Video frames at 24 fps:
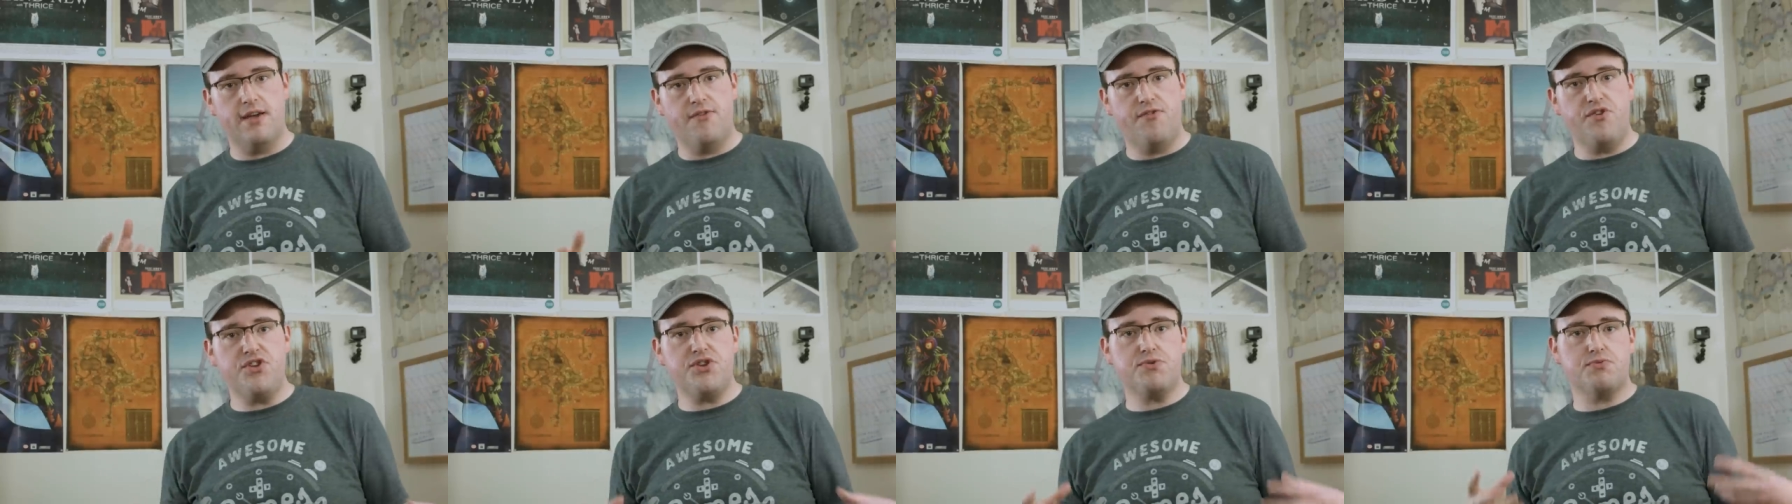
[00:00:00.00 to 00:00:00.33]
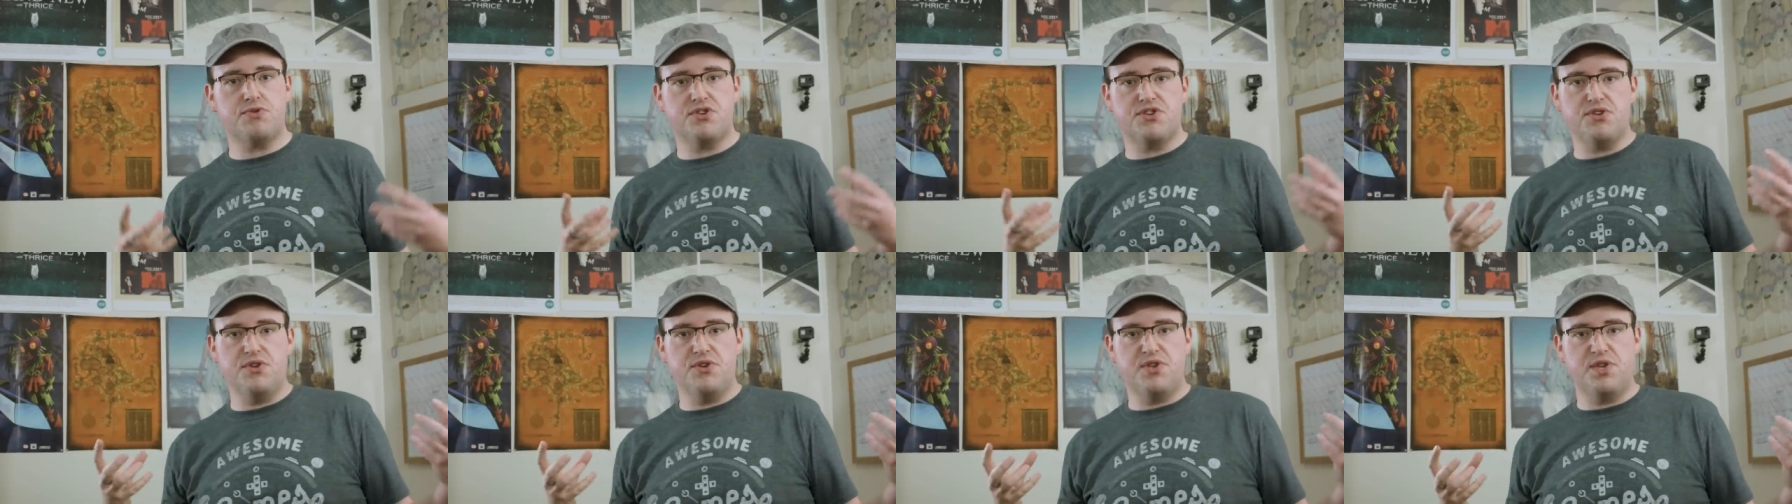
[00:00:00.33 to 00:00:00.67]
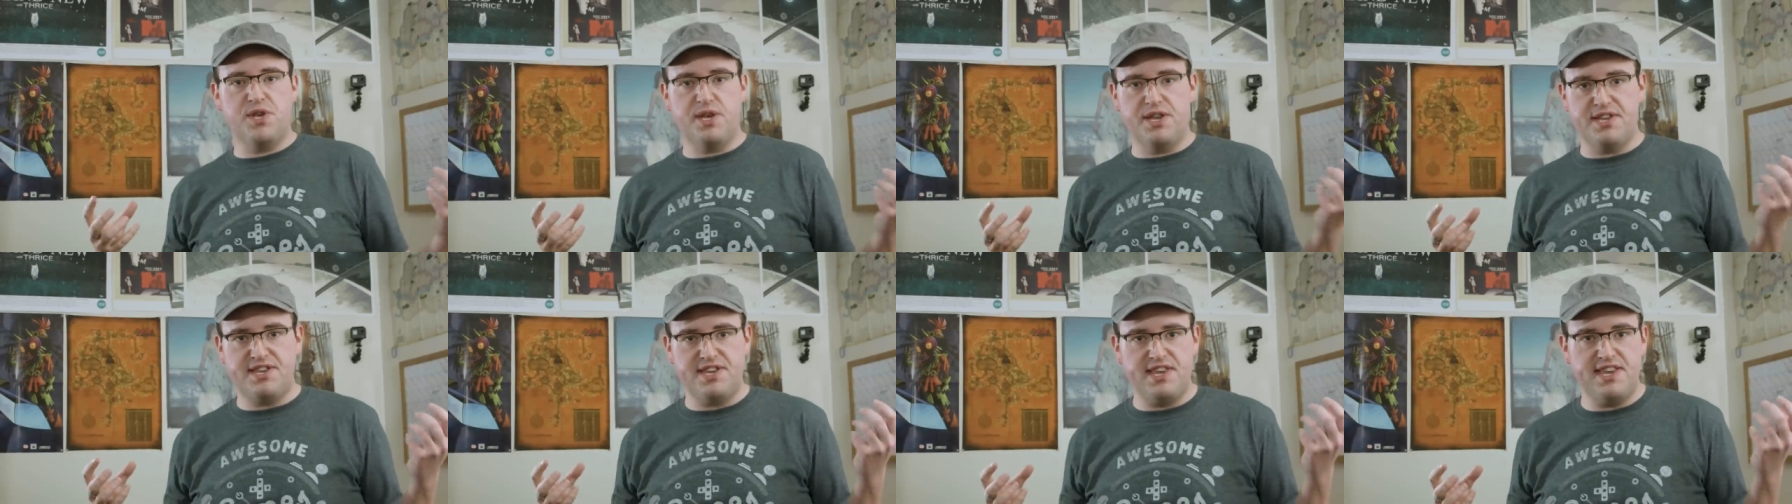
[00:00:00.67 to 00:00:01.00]
this results
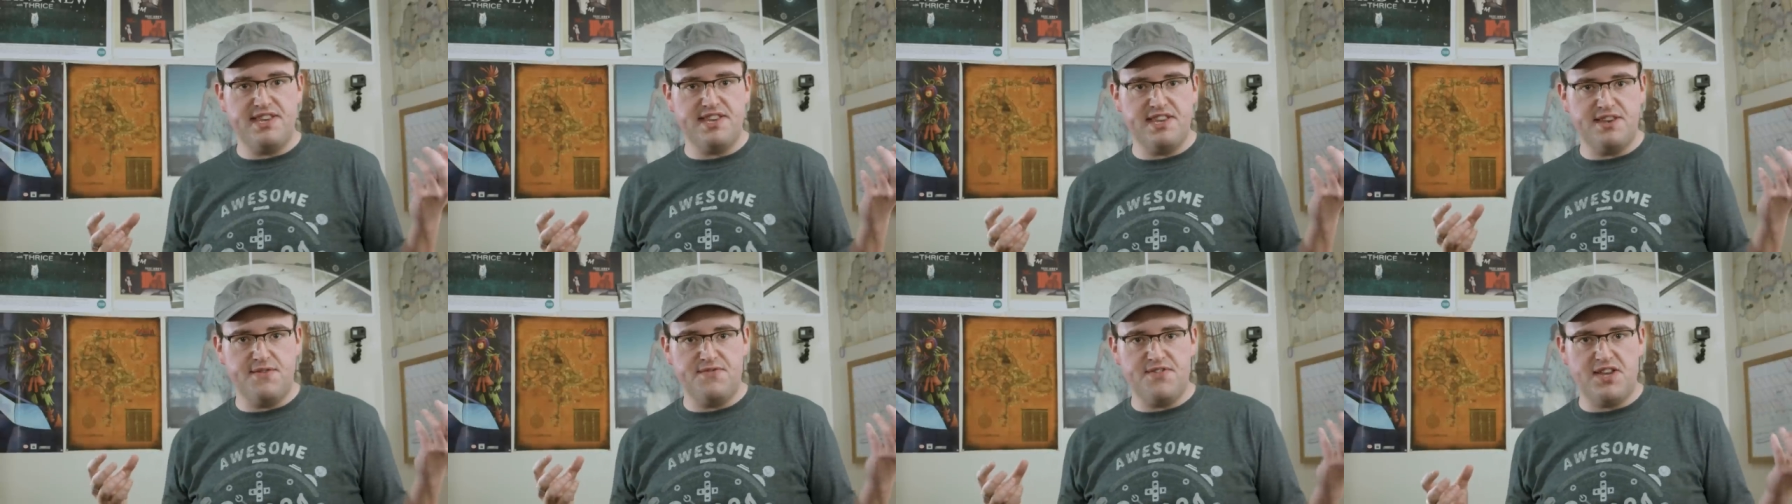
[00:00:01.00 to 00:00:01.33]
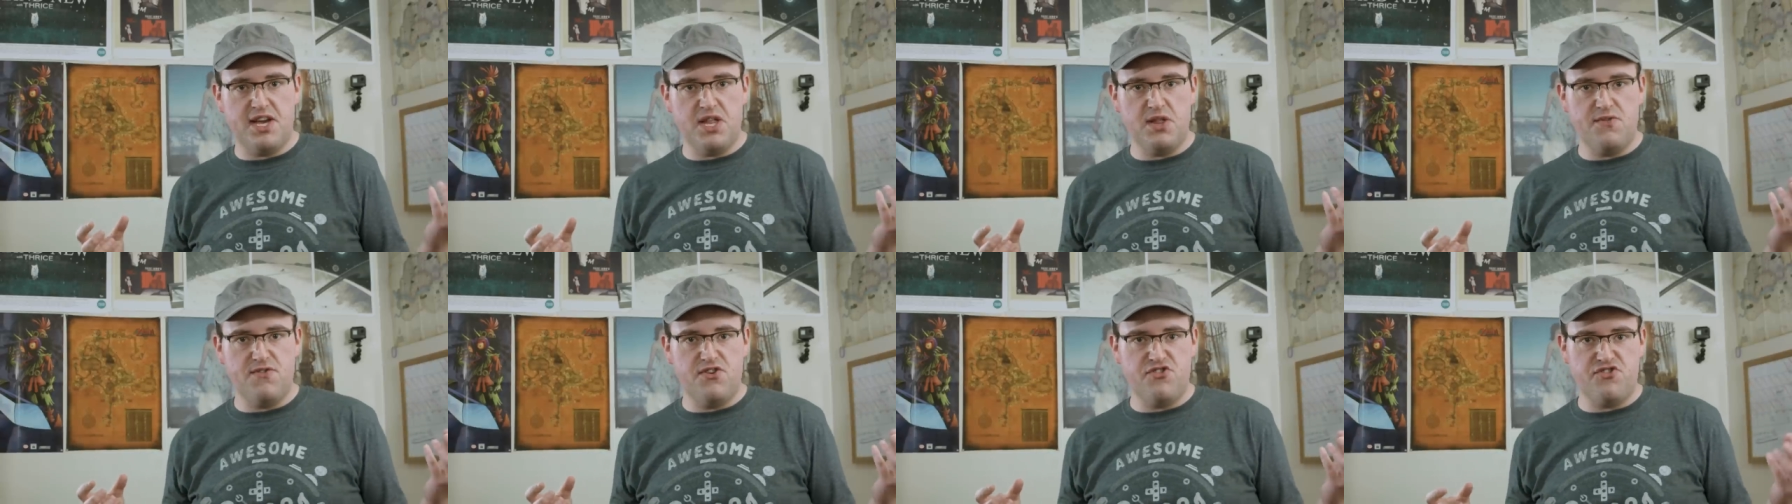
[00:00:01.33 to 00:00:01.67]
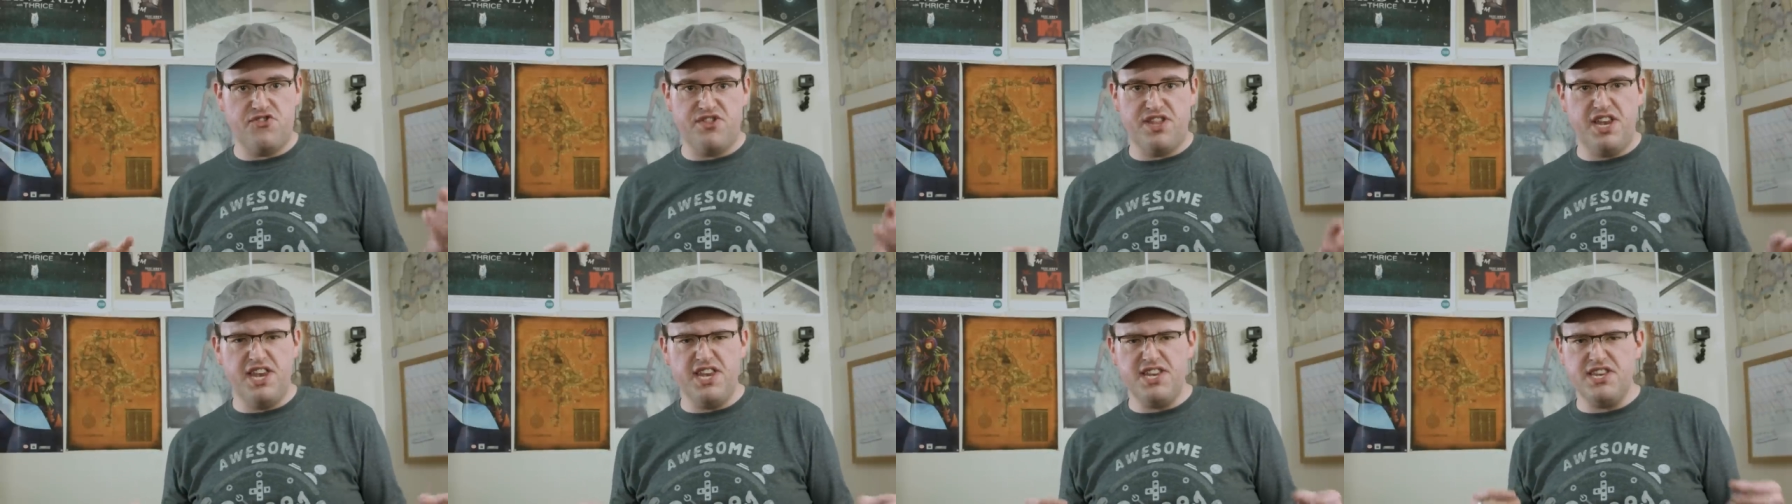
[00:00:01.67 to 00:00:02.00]
in a season of
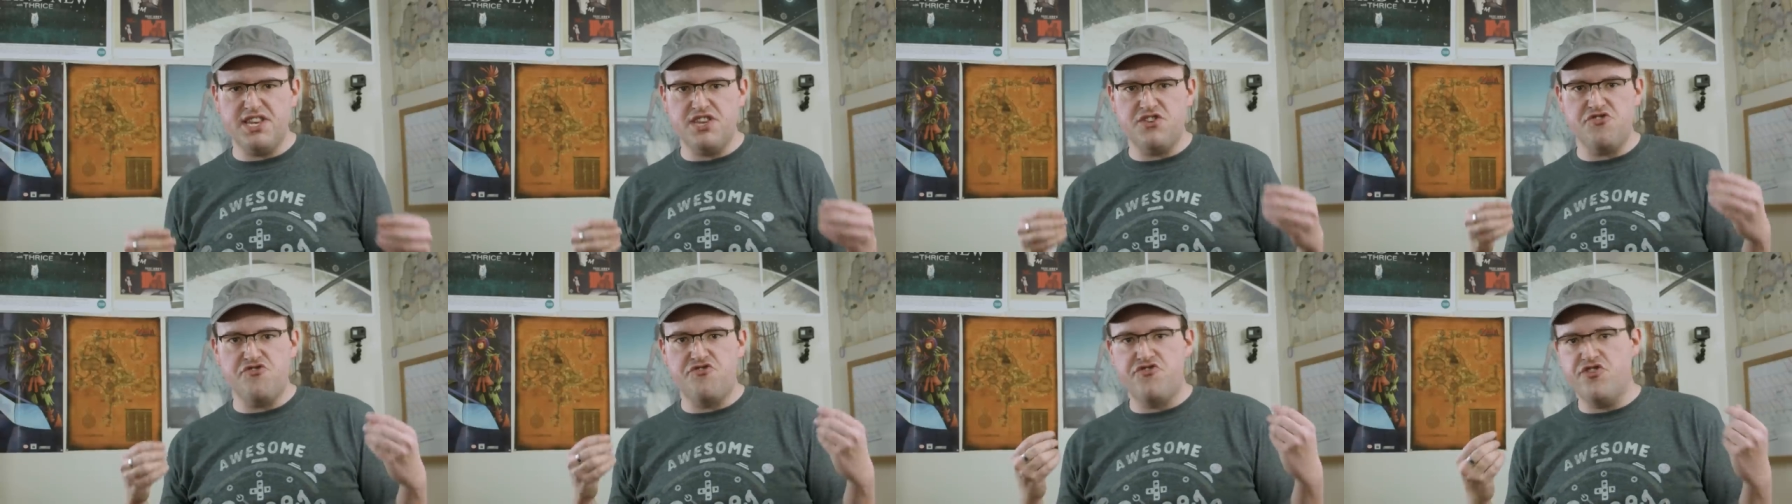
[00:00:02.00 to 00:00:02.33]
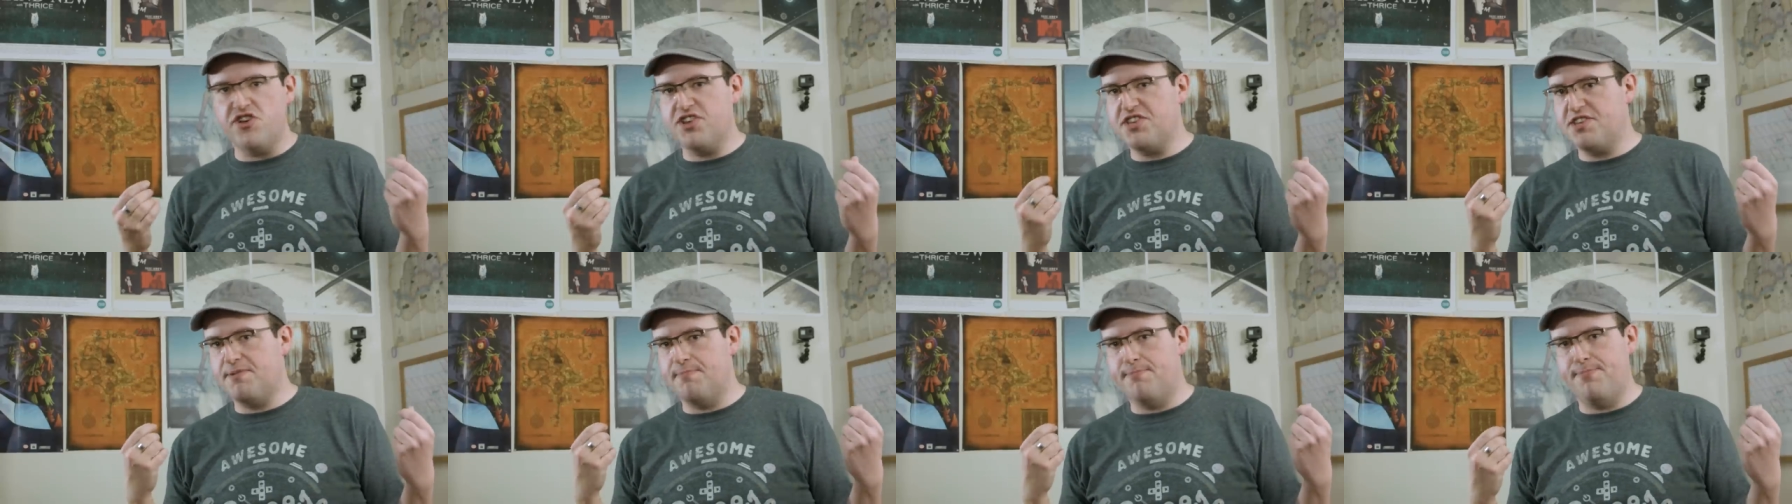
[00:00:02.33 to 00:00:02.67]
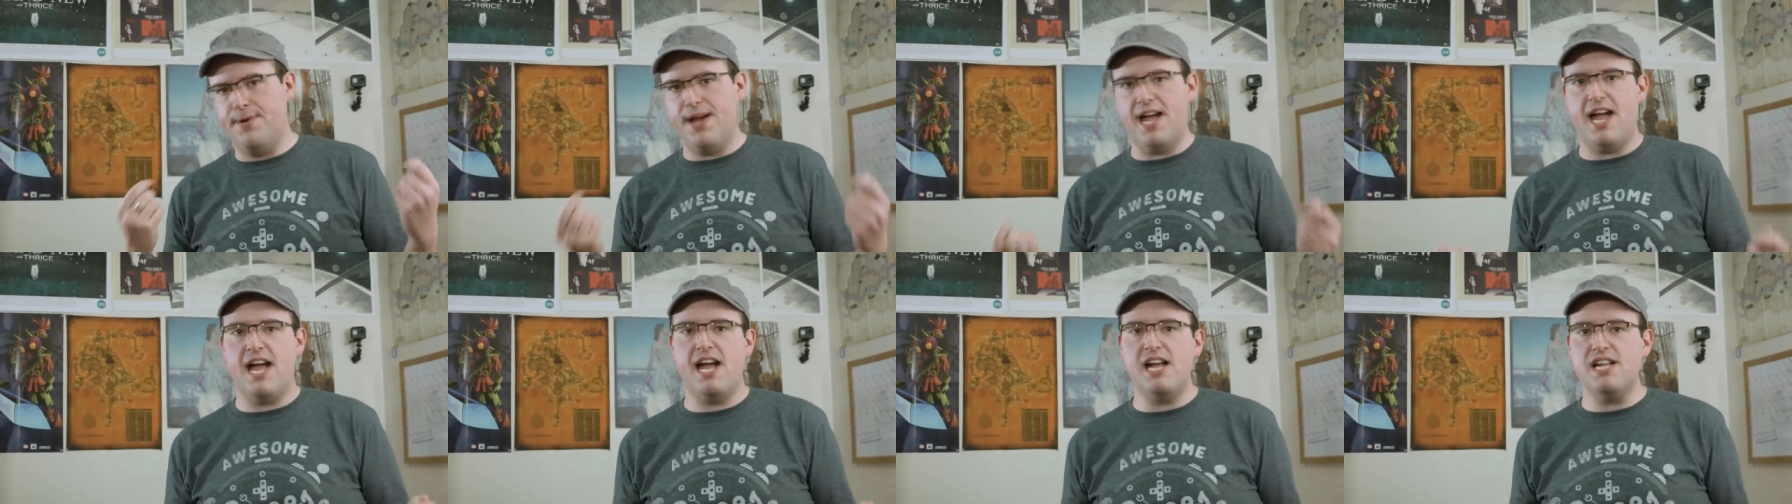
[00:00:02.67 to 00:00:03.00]
television that isn't just
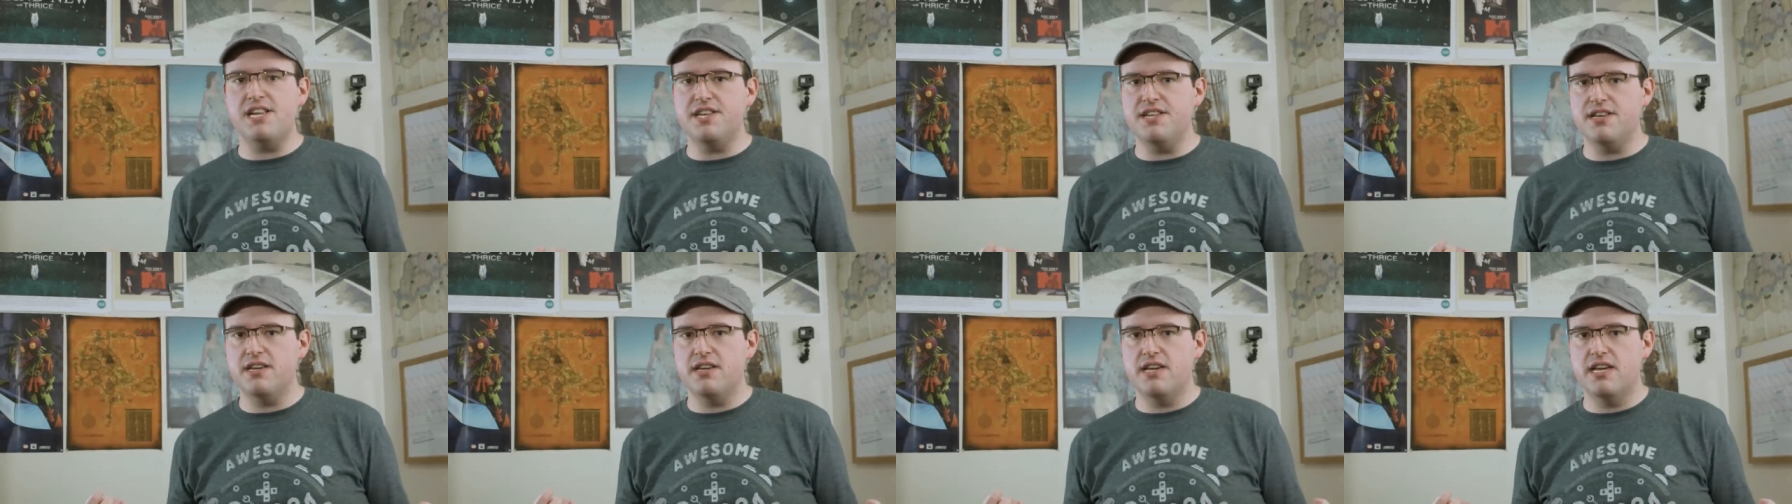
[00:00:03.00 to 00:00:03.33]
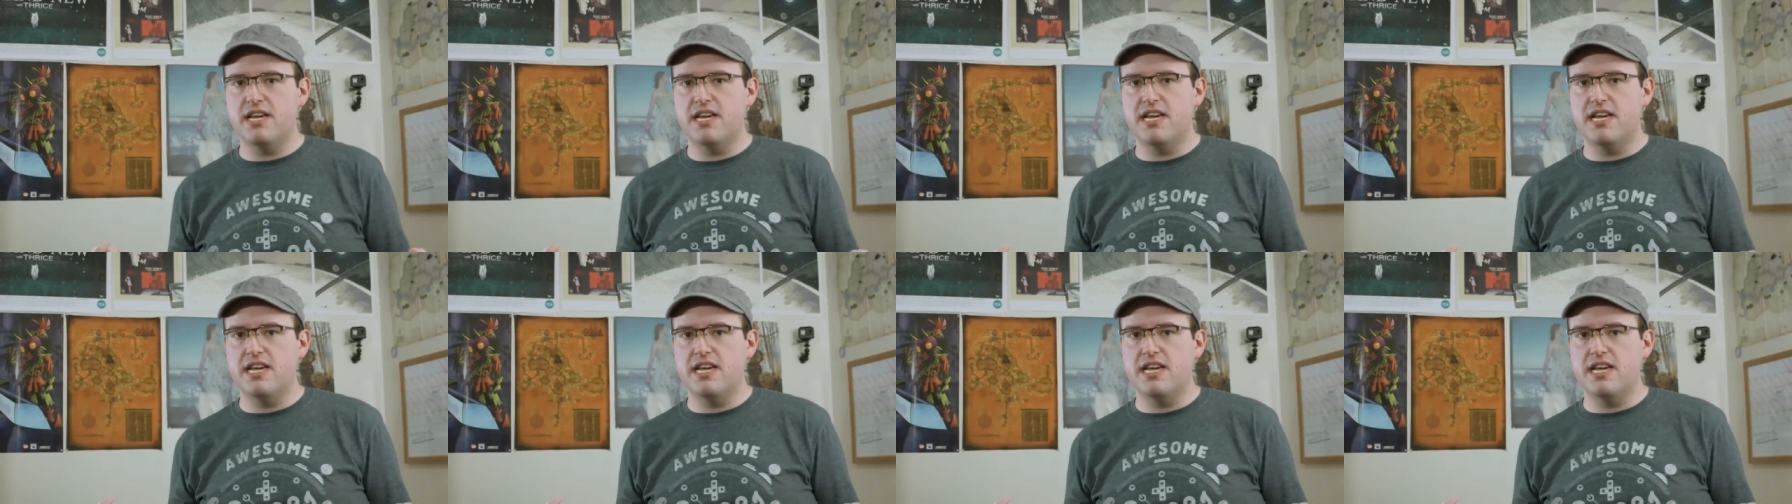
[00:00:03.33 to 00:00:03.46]
bad,